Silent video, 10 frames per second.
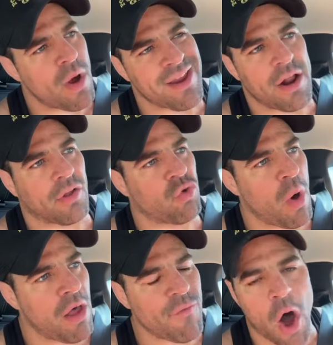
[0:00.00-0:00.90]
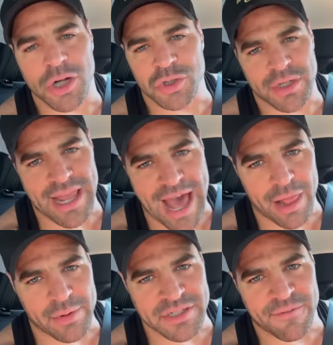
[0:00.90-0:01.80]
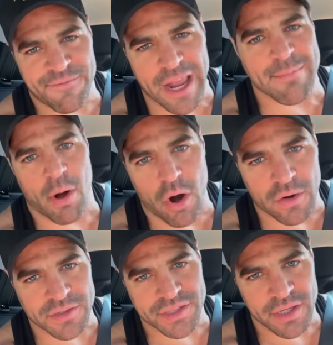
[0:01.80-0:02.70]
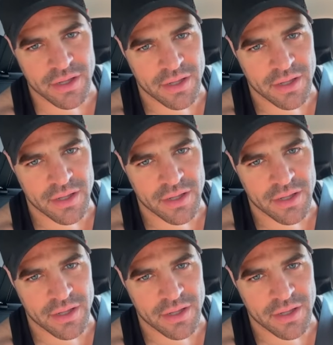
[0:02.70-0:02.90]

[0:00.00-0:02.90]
you know, 1,200 calories of fig bars.